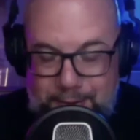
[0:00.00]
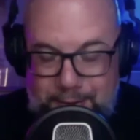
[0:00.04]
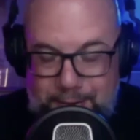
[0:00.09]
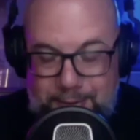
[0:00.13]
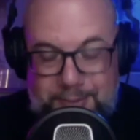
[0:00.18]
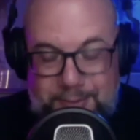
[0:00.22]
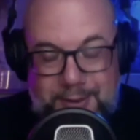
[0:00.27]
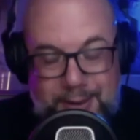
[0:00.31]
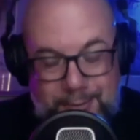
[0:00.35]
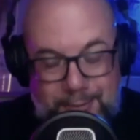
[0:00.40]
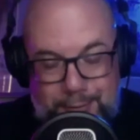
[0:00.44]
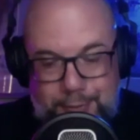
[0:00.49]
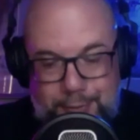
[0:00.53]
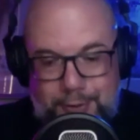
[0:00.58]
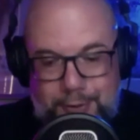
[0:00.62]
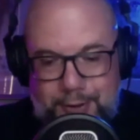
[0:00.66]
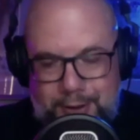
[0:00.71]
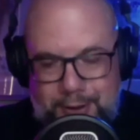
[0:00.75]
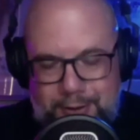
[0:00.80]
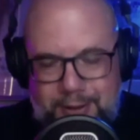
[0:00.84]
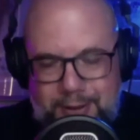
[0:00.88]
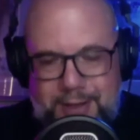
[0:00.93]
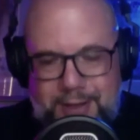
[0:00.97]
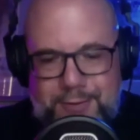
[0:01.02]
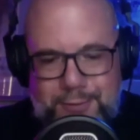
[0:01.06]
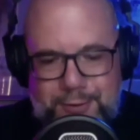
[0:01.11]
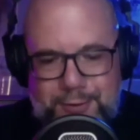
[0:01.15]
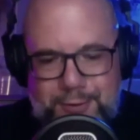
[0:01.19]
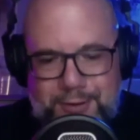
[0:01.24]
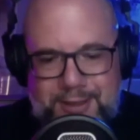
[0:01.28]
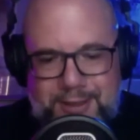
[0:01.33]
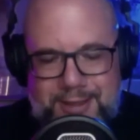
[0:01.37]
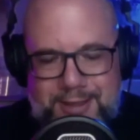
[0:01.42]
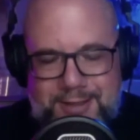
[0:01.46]
I'm very
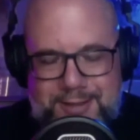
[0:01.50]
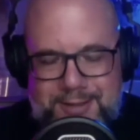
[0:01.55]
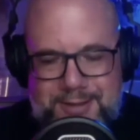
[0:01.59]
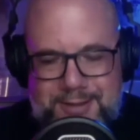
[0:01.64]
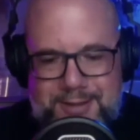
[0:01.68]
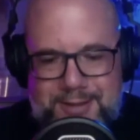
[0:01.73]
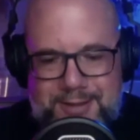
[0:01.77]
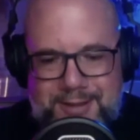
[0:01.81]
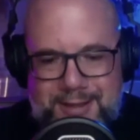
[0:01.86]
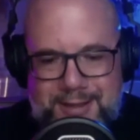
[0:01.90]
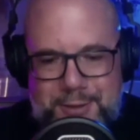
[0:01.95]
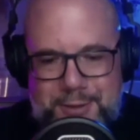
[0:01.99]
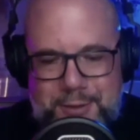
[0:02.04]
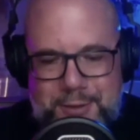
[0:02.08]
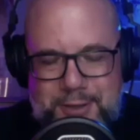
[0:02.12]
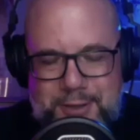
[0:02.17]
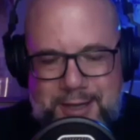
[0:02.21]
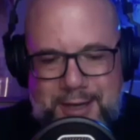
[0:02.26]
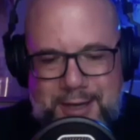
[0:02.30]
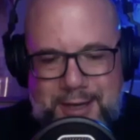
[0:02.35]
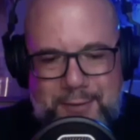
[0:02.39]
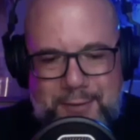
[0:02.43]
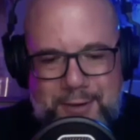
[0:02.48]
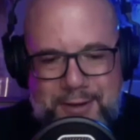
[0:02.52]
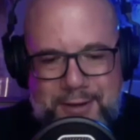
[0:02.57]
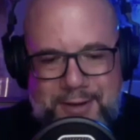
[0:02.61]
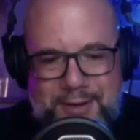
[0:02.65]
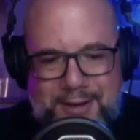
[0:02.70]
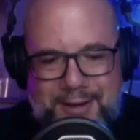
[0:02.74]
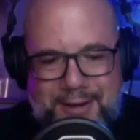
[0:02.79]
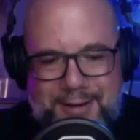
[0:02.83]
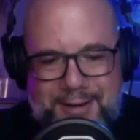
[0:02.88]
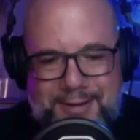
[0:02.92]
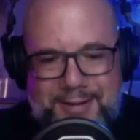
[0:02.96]
grateful that, that you came on, and
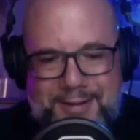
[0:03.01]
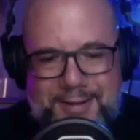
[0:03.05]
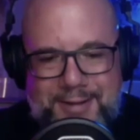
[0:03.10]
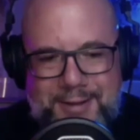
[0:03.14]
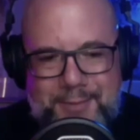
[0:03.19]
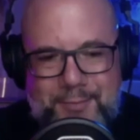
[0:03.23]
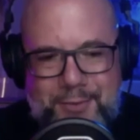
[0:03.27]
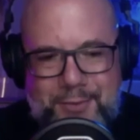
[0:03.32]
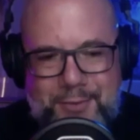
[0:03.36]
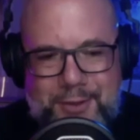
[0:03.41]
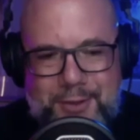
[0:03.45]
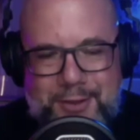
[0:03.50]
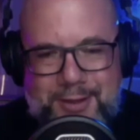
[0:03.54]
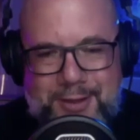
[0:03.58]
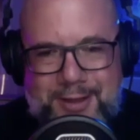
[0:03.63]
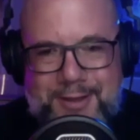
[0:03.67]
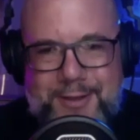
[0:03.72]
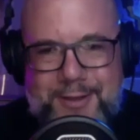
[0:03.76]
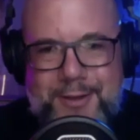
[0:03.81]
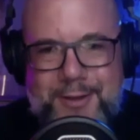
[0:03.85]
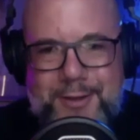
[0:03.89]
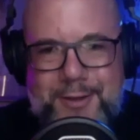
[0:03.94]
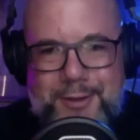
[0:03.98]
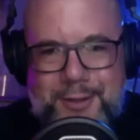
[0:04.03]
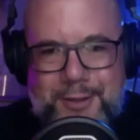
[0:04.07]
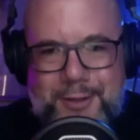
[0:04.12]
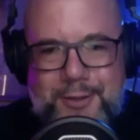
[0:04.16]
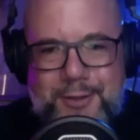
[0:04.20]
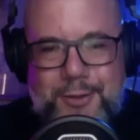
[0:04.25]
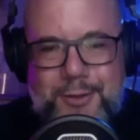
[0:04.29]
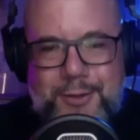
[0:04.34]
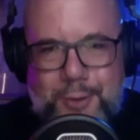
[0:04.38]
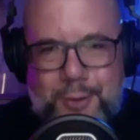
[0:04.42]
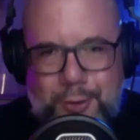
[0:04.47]
like, you know, like you're,
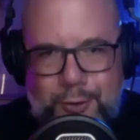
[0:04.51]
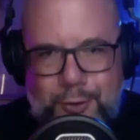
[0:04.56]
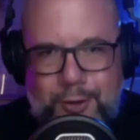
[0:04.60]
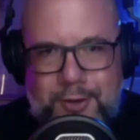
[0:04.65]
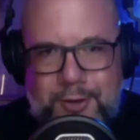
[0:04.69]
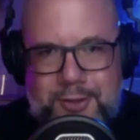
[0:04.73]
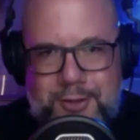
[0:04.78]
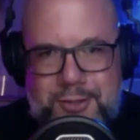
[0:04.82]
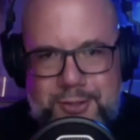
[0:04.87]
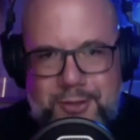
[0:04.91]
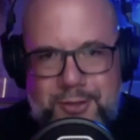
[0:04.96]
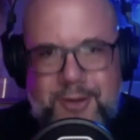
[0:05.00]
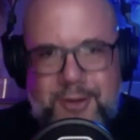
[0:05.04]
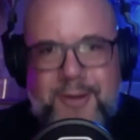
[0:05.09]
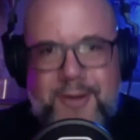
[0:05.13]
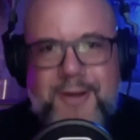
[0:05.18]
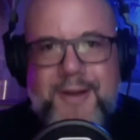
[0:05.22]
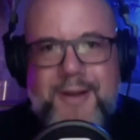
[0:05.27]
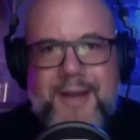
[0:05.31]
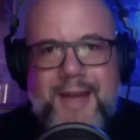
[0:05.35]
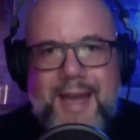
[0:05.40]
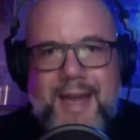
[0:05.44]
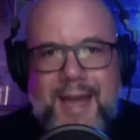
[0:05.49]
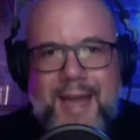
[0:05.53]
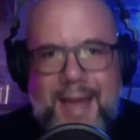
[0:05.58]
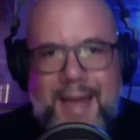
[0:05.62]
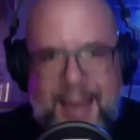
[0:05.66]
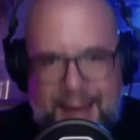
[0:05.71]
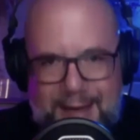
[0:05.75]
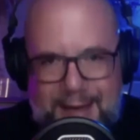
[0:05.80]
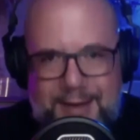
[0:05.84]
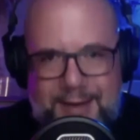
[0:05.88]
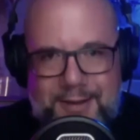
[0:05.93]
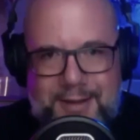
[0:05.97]
you're a rock star
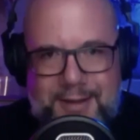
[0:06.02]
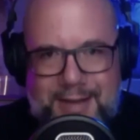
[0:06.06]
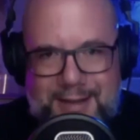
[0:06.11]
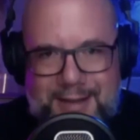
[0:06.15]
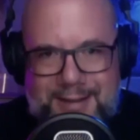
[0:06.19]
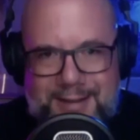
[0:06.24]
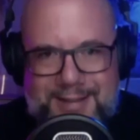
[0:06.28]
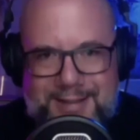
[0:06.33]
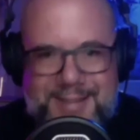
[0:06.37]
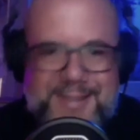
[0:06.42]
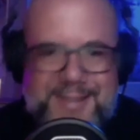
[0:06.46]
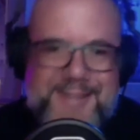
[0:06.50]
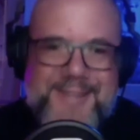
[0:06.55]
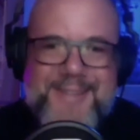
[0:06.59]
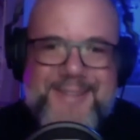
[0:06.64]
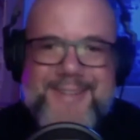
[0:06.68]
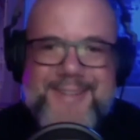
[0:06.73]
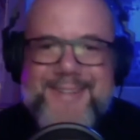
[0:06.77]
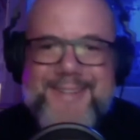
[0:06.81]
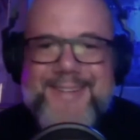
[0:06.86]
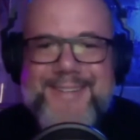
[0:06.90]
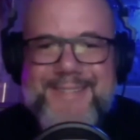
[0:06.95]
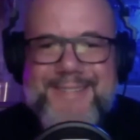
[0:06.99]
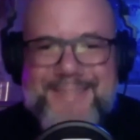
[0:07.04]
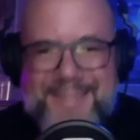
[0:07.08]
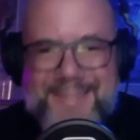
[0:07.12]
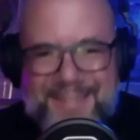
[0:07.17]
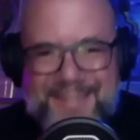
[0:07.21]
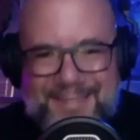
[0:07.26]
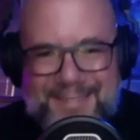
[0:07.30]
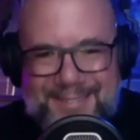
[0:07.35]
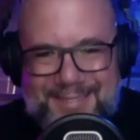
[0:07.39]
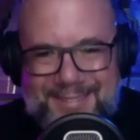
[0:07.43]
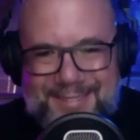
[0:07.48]
and an athlete.
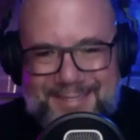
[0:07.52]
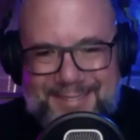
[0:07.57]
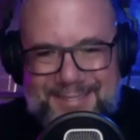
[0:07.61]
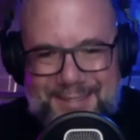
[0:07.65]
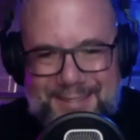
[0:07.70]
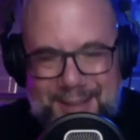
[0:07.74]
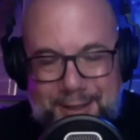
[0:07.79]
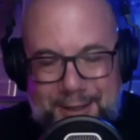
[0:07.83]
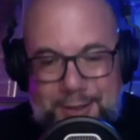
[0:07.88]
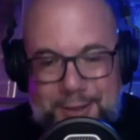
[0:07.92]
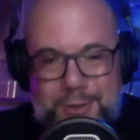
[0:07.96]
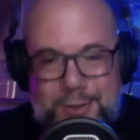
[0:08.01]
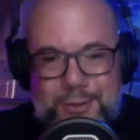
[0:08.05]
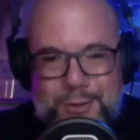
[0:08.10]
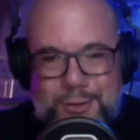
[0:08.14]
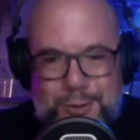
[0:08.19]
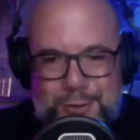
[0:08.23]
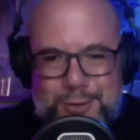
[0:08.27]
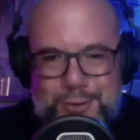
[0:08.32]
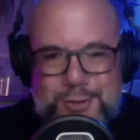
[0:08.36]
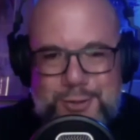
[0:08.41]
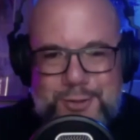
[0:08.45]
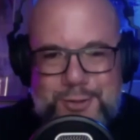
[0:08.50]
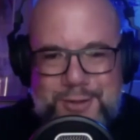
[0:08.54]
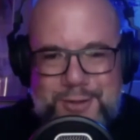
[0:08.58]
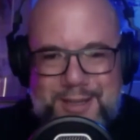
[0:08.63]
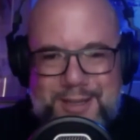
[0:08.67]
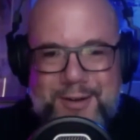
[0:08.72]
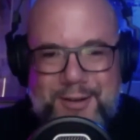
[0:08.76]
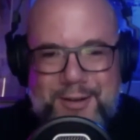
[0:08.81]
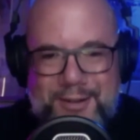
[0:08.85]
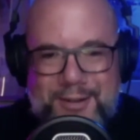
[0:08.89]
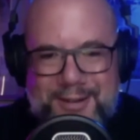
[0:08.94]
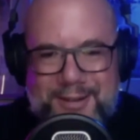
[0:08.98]
So then, like you, you truly
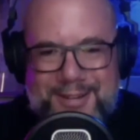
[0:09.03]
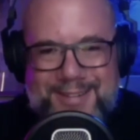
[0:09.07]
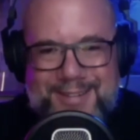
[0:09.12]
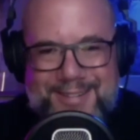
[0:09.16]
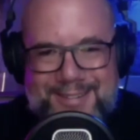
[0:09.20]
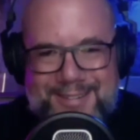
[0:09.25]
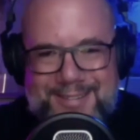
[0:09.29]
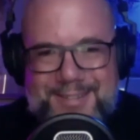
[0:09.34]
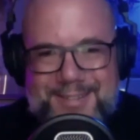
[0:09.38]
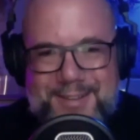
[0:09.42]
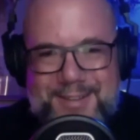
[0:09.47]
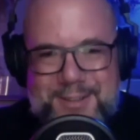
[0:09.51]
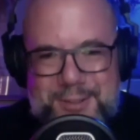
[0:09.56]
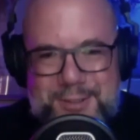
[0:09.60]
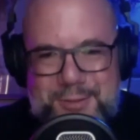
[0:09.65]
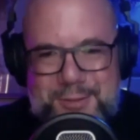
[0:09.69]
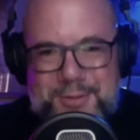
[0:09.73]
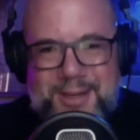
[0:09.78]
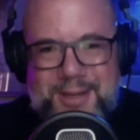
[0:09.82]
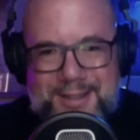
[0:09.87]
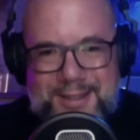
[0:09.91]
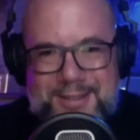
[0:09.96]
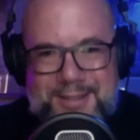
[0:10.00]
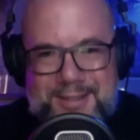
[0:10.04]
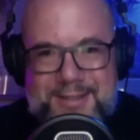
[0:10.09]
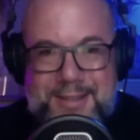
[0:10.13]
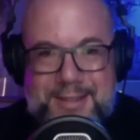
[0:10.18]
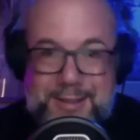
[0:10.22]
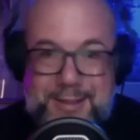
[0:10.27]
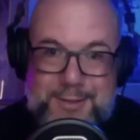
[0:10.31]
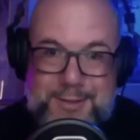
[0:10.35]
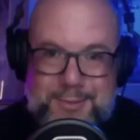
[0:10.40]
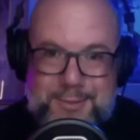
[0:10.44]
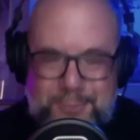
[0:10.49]
are. I mean, I just realized
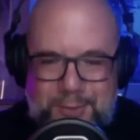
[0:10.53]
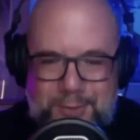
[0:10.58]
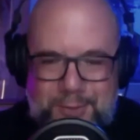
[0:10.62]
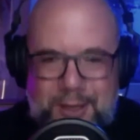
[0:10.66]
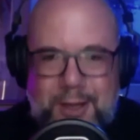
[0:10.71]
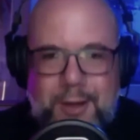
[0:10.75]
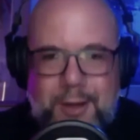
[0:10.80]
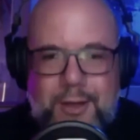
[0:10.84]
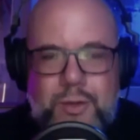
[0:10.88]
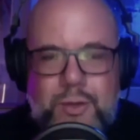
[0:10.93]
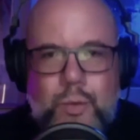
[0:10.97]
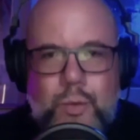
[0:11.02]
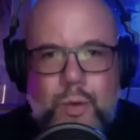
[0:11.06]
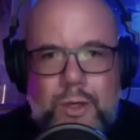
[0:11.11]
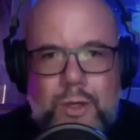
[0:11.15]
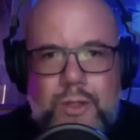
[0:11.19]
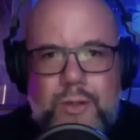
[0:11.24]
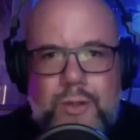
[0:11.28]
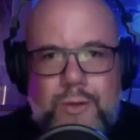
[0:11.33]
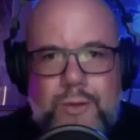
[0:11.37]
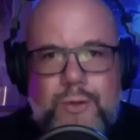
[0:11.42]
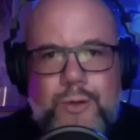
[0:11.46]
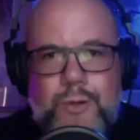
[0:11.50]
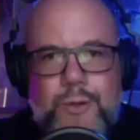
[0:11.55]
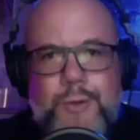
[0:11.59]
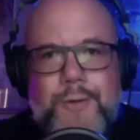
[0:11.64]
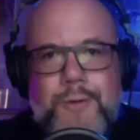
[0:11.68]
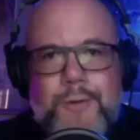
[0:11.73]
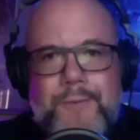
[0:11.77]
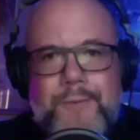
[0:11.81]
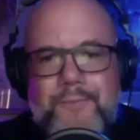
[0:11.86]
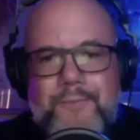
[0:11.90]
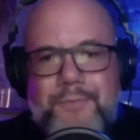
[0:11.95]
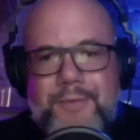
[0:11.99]
that's it's what you do,
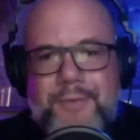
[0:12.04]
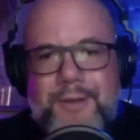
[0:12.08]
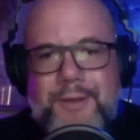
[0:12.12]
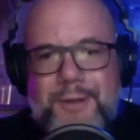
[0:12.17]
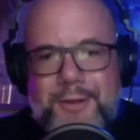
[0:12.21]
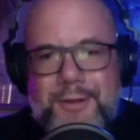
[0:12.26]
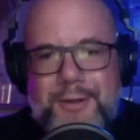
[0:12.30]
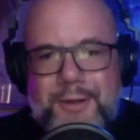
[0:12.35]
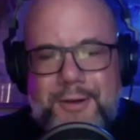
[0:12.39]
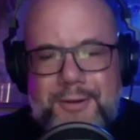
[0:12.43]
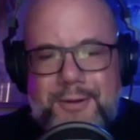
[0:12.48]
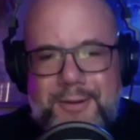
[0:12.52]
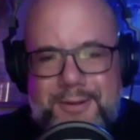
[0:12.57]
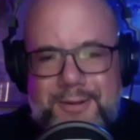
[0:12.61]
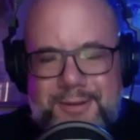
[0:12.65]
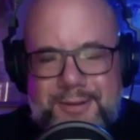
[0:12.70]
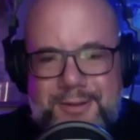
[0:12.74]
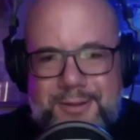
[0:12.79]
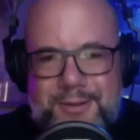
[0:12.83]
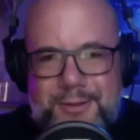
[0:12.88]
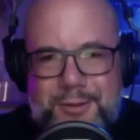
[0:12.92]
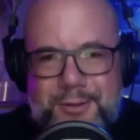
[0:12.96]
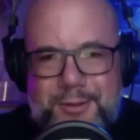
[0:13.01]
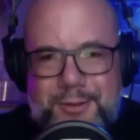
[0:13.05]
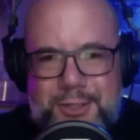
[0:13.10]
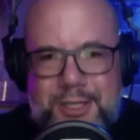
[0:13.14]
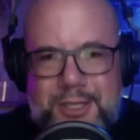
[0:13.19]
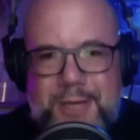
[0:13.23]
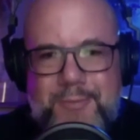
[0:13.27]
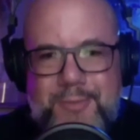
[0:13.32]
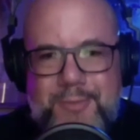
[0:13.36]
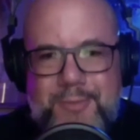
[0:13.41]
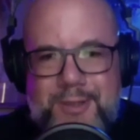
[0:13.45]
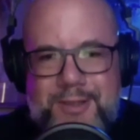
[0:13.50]
you know, and you're a
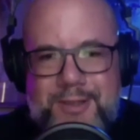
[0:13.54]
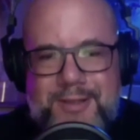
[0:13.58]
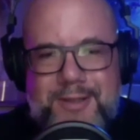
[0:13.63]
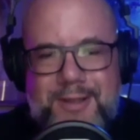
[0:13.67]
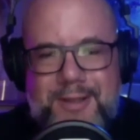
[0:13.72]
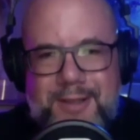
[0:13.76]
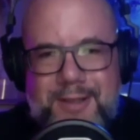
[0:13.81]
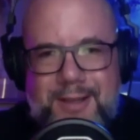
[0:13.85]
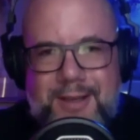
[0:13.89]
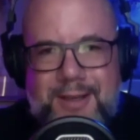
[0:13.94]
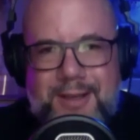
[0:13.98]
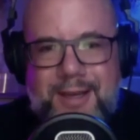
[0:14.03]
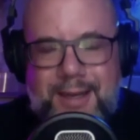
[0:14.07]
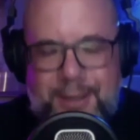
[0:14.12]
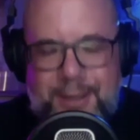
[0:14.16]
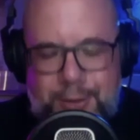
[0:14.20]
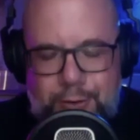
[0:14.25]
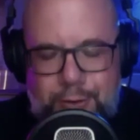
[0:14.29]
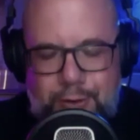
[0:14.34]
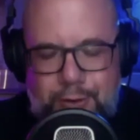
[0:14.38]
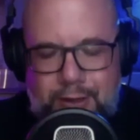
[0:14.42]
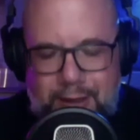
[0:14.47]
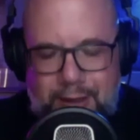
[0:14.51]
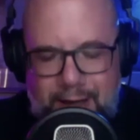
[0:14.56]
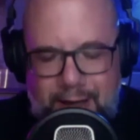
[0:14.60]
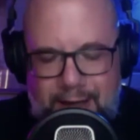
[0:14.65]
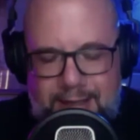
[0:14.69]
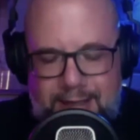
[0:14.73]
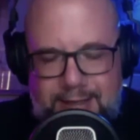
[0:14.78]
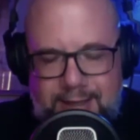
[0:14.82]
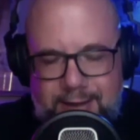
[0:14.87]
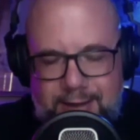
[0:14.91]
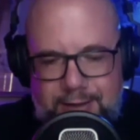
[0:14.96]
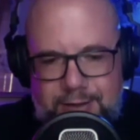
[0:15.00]
champion and you're a
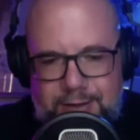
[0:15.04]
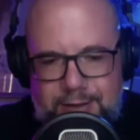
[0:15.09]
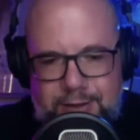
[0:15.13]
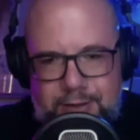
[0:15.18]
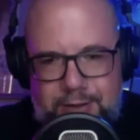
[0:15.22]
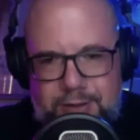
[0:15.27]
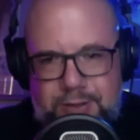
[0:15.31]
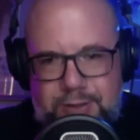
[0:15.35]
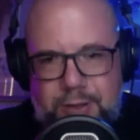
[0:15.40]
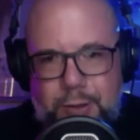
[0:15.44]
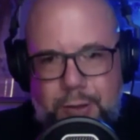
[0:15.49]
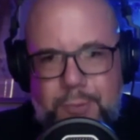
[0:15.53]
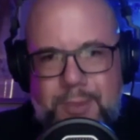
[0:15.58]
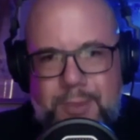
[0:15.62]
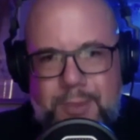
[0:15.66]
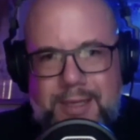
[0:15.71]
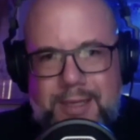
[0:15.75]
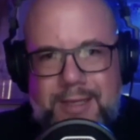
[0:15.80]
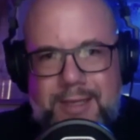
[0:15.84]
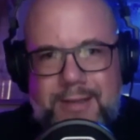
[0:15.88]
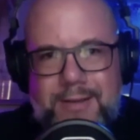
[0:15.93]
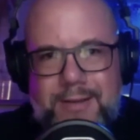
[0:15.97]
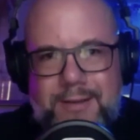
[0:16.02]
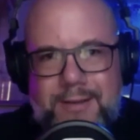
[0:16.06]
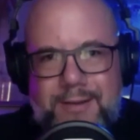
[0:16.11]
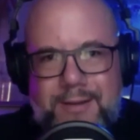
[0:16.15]
lighthouse to so many.